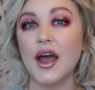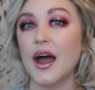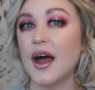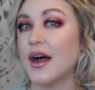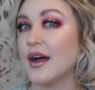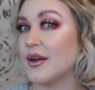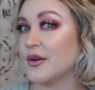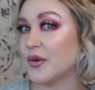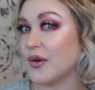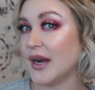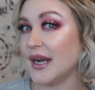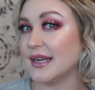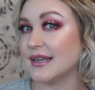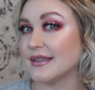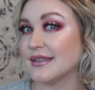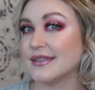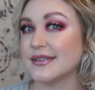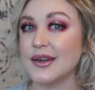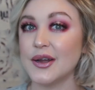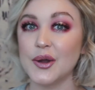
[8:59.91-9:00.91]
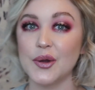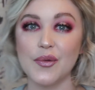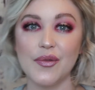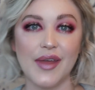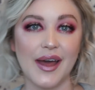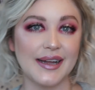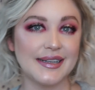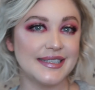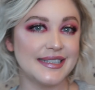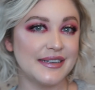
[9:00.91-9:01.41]
Alright, so
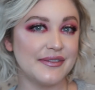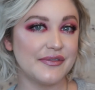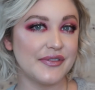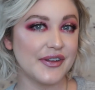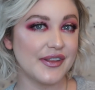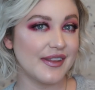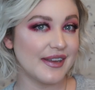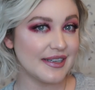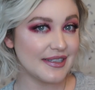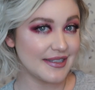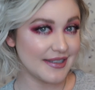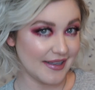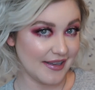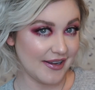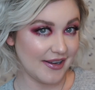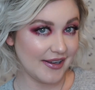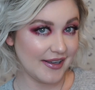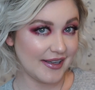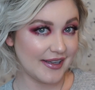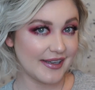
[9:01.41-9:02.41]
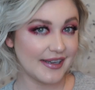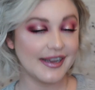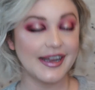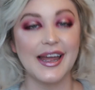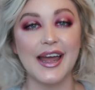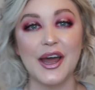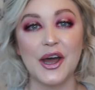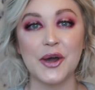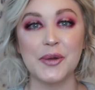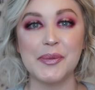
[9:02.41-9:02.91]
that's it for this look.
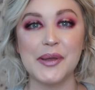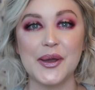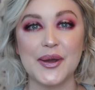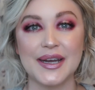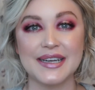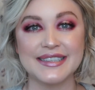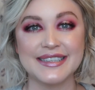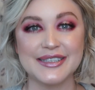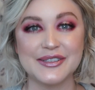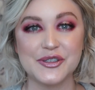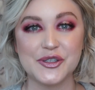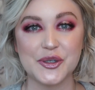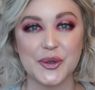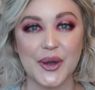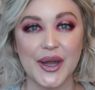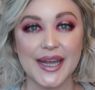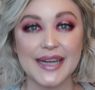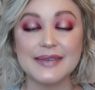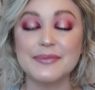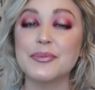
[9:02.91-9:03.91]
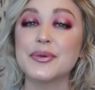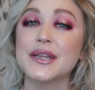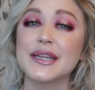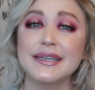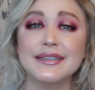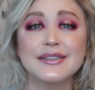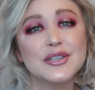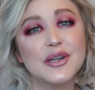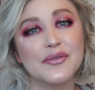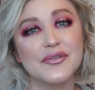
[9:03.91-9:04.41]
Hope you guys enjoyed.
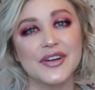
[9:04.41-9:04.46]
Please don't